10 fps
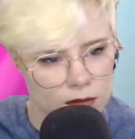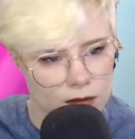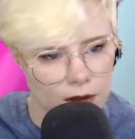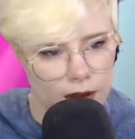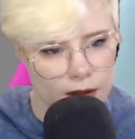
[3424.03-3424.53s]

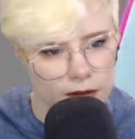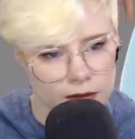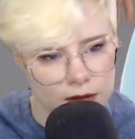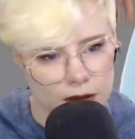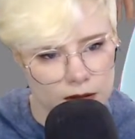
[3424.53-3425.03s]
in
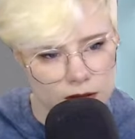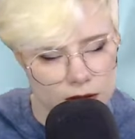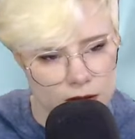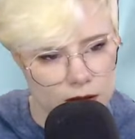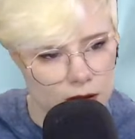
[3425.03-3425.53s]
this case.
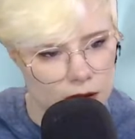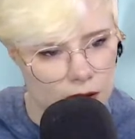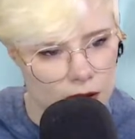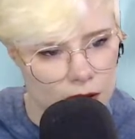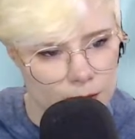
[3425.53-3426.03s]

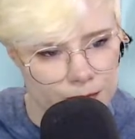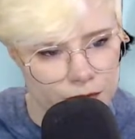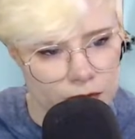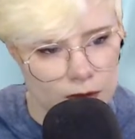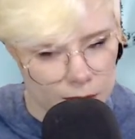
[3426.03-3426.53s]

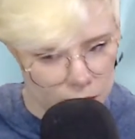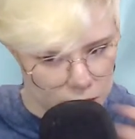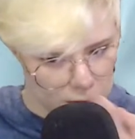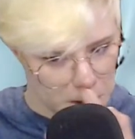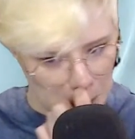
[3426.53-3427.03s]

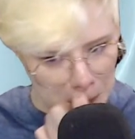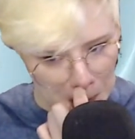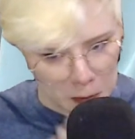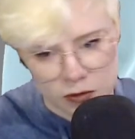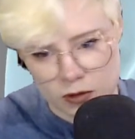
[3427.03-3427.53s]
Selecting
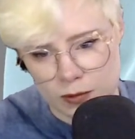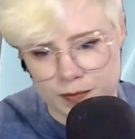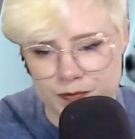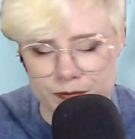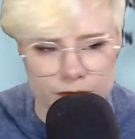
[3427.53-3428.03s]
those
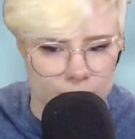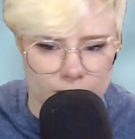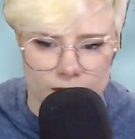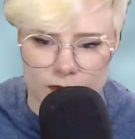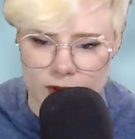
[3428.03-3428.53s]

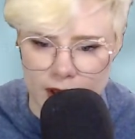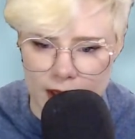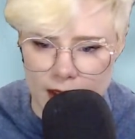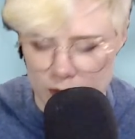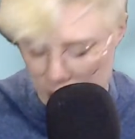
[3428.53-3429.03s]

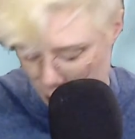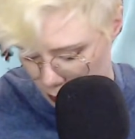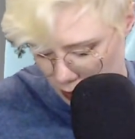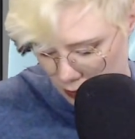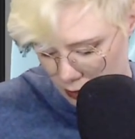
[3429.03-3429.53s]
tabs,
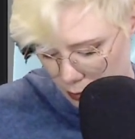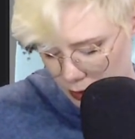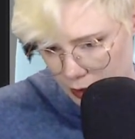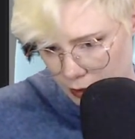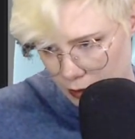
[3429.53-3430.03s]
making them
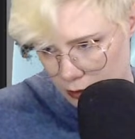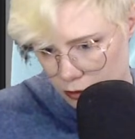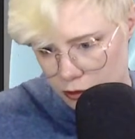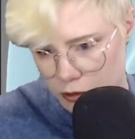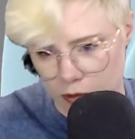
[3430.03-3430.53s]
layer
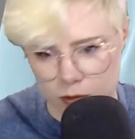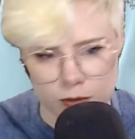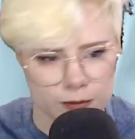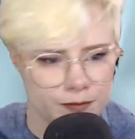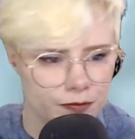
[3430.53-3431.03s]
2.